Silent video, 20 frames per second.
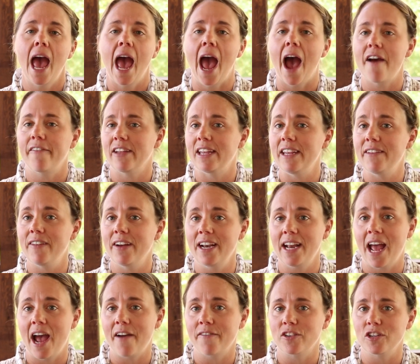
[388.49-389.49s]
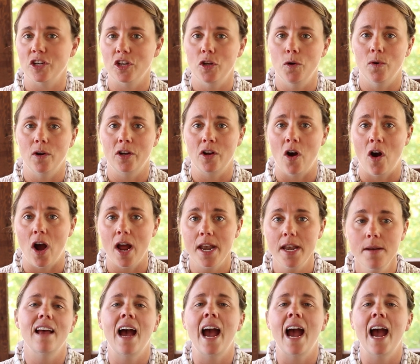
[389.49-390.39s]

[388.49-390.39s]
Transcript: at, even after you are gone.